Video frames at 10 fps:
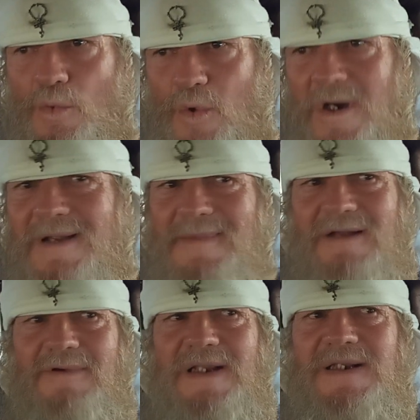Where I'm
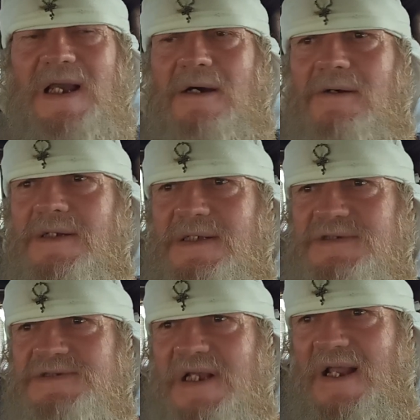at right now
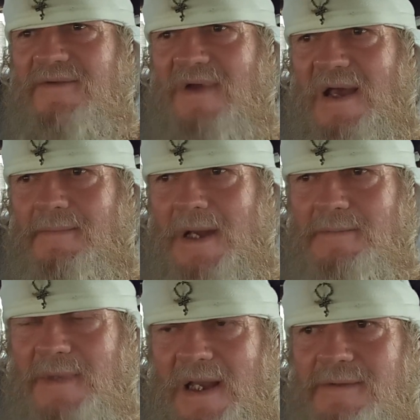is that
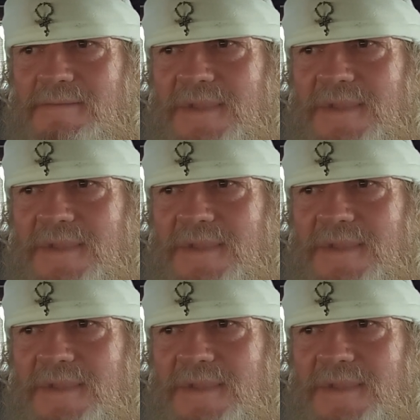I'm